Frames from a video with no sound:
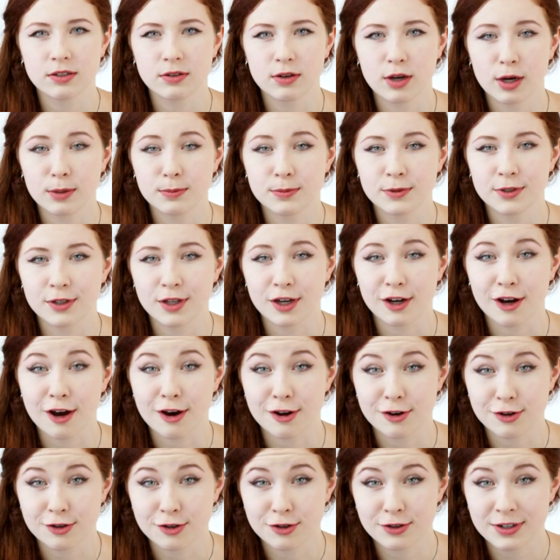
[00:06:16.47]
to come to their
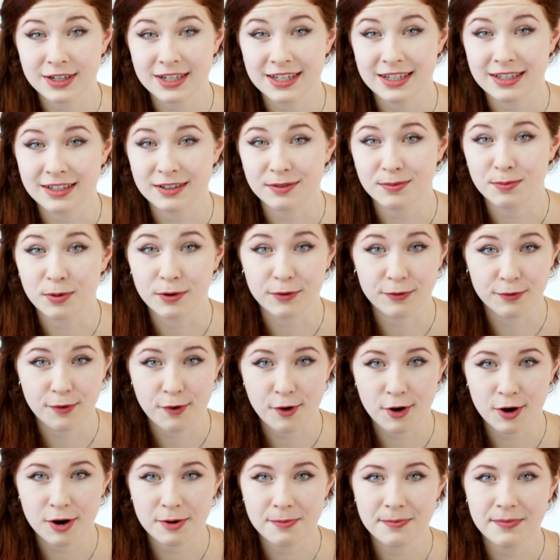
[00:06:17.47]
country and
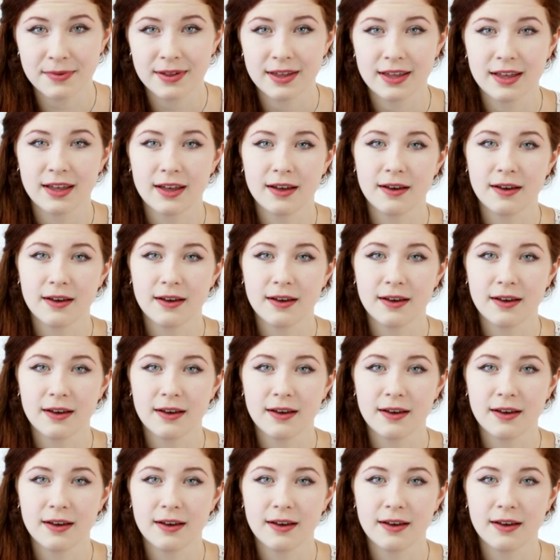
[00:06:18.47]
perform,